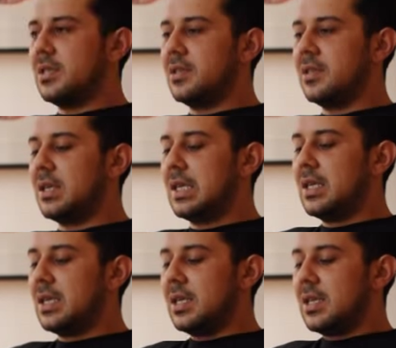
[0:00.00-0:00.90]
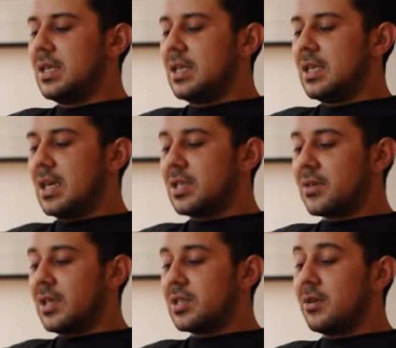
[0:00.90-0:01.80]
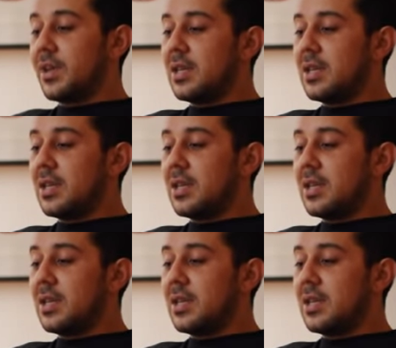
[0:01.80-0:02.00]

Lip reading: And yeah, it's a great story.